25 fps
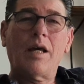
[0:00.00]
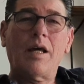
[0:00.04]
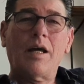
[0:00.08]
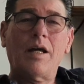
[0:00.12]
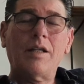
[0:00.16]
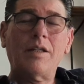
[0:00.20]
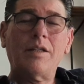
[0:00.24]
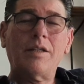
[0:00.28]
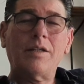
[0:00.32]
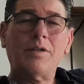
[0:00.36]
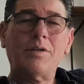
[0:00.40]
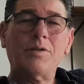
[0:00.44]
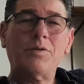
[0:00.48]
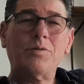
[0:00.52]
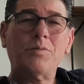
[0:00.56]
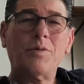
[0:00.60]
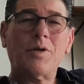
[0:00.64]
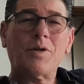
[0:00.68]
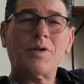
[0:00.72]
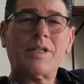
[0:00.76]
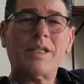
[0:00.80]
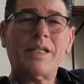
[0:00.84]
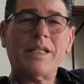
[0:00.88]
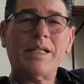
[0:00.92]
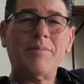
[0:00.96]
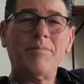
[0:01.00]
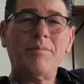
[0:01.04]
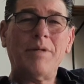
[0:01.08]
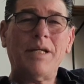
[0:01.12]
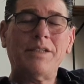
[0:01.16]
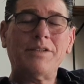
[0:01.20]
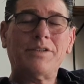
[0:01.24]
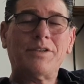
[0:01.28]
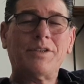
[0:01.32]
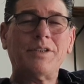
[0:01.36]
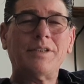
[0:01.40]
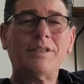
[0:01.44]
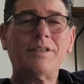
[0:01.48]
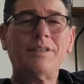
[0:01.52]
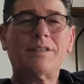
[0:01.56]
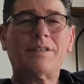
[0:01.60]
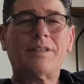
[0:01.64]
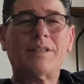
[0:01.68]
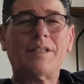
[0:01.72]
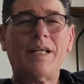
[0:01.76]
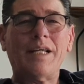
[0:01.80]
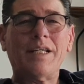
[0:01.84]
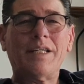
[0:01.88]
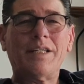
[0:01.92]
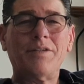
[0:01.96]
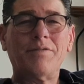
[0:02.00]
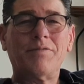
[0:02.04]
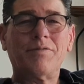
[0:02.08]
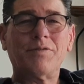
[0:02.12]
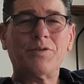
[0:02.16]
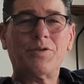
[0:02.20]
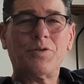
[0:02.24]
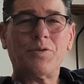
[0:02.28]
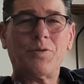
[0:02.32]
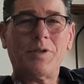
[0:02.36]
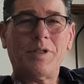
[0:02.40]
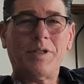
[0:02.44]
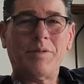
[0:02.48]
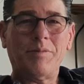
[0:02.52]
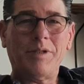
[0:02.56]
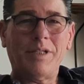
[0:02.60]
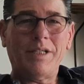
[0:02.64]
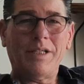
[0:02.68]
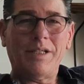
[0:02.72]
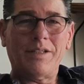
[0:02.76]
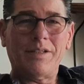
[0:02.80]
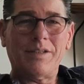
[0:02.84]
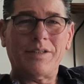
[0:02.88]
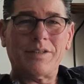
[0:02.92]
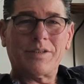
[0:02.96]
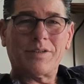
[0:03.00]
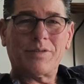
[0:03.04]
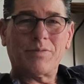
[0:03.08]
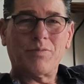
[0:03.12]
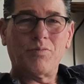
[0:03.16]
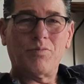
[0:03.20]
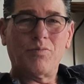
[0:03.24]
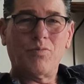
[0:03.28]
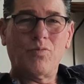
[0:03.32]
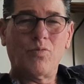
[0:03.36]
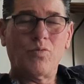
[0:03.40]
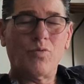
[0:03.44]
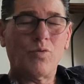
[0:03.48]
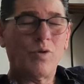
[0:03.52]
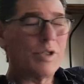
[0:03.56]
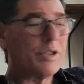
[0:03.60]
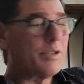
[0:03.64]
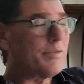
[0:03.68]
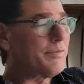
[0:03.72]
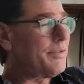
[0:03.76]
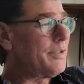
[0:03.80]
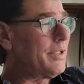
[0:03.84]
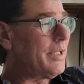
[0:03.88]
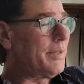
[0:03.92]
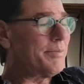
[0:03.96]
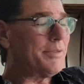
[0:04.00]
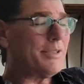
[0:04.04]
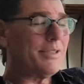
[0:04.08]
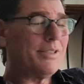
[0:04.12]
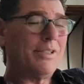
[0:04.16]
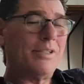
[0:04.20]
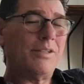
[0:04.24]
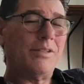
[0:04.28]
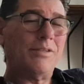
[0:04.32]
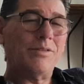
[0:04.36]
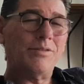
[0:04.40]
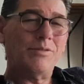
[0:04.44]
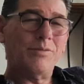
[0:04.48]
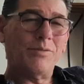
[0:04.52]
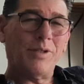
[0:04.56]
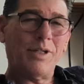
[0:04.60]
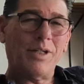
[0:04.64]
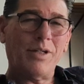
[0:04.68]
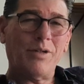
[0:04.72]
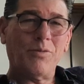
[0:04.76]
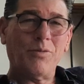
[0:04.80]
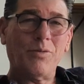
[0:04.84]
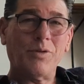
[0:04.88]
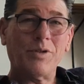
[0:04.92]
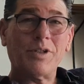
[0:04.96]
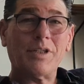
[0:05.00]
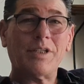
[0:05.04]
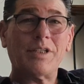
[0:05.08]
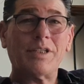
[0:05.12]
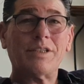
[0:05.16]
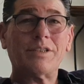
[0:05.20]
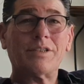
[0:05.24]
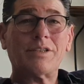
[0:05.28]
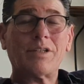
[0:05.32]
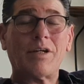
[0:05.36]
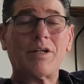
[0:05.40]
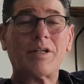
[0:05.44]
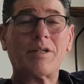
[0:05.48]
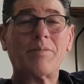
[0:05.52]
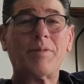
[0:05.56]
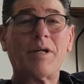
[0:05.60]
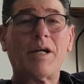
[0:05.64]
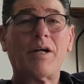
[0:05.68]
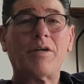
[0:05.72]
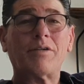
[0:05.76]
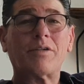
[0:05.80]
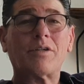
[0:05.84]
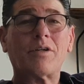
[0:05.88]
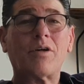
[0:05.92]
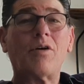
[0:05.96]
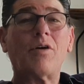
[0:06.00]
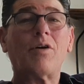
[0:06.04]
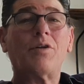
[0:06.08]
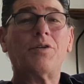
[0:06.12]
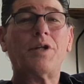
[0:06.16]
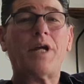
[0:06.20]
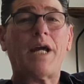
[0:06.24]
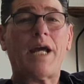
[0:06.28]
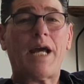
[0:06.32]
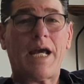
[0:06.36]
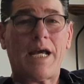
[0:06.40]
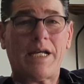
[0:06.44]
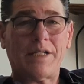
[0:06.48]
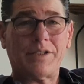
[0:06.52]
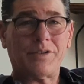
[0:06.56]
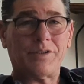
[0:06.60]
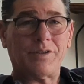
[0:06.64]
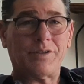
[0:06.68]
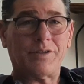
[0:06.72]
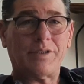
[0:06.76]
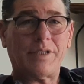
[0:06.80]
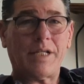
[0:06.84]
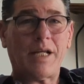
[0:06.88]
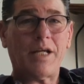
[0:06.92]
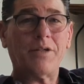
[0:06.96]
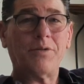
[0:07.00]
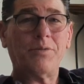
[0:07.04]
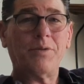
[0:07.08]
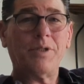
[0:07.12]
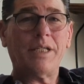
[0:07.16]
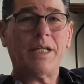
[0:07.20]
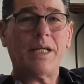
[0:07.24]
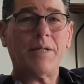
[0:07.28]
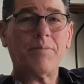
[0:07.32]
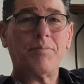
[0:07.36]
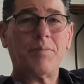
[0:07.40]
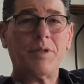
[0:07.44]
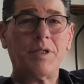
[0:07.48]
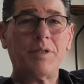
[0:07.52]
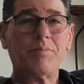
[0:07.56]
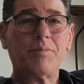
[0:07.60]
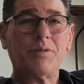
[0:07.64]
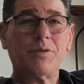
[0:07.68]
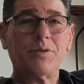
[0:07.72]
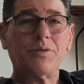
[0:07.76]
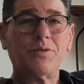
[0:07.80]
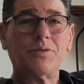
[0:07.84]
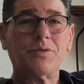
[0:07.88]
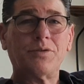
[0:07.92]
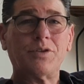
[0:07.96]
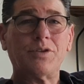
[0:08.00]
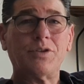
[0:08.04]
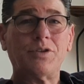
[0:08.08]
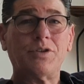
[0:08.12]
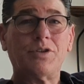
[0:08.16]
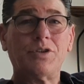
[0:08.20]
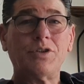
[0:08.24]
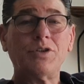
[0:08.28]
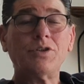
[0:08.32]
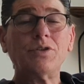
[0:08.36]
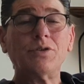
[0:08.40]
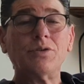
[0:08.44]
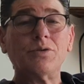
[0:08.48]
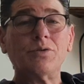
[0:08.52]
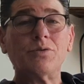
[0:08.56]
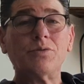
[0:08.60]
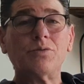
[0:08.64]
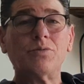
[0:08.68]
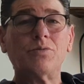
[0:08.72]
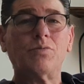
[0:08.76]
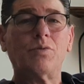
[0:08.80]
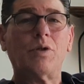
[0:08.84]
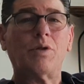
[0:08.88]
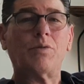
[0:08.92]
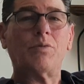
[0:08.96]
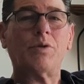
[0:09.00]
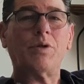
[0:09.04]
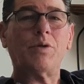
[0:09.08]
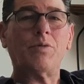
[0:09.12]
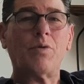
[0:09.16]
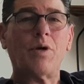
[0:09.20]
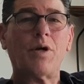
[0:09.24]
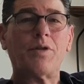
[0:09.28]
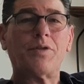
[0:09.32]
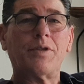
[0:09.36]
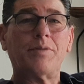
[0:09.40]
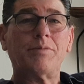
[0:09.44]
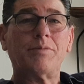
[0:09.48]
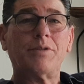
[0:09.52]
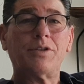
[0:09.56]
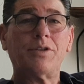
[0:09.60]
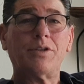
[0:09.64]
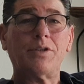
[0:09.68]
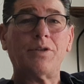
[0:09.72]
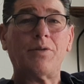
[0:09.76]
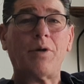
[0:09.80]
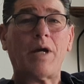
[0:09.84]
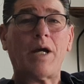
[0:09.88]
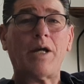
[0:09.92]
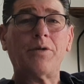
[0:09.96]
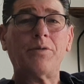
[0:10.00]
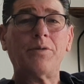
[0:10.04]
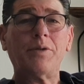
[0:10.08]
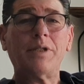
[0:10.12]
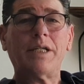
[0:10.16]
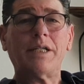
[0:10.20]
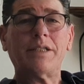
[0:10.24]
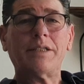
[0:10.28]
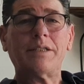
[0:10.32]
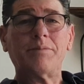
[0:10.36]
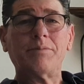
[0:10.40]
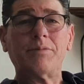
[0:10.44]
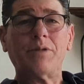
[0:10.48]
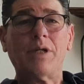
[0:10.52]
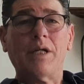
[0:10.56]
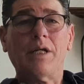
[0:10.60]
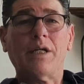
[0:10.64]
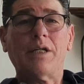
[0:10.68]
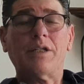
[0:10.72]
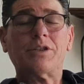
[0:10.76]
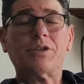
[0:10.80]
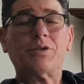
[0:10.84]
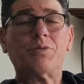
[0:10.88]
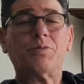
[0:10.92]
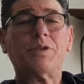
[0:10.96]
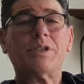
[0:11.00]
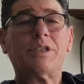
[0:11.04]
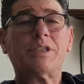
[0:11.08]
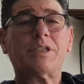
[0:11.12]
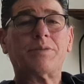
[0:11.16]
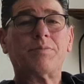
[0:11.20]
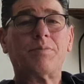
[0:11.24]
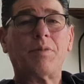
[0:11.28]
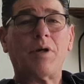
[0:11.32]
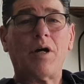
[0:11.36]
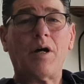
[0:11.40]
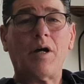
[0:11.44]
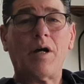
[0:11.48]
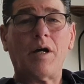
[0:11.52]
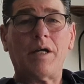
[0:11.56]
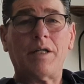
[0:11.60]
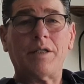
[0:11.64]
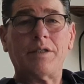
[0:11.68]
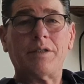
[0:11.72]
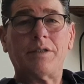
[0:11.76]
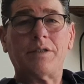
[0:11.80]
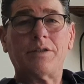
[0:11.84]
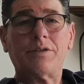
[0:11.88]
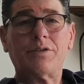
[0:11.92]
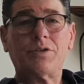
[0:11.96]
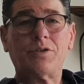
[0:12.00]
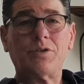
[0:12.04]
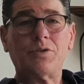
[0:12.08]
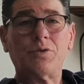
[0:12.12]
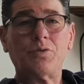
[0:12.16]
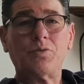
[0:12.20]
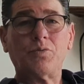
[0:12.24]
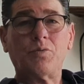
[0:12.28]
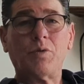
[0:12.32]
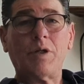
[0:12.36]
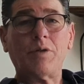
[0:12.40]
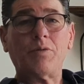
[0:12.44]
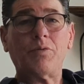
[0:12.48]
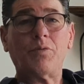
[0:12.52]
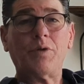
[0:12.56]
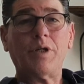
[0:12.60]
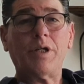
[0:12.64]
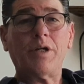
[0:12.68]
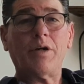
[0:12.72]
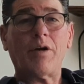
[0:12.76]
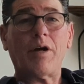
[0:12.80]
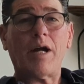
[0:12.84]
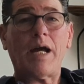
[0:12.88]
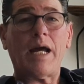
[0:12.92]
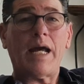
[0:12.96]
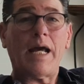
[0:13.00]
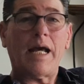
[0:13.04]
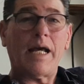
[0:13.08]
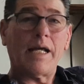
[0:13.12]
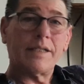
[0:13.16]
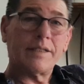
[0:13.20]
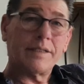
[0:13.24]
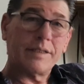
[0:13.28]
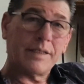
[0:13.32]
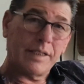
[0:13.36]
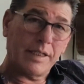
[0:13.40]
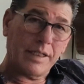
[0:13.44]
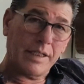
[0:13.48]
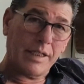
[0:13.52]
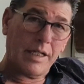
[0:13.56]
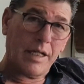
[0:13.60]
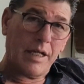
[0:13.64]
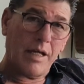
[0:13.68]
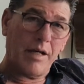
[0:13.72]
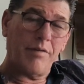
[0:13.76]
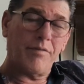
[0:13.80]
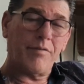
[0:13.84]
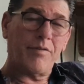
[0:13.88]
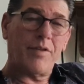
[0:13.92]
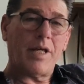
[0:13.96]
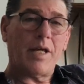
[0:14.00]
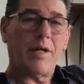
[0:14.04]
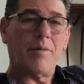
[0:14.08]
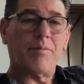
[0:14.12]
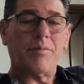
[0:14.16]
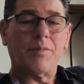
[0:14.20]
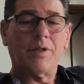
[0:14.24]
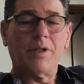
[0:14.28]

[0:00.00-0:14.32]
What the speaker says: Hello, Marketing Menches. Thank you for joining me in this wonderful episode where we're going to talk about call to actions. How do we get people to do what we want them to do? How do we get them to respond to what we are asking of them?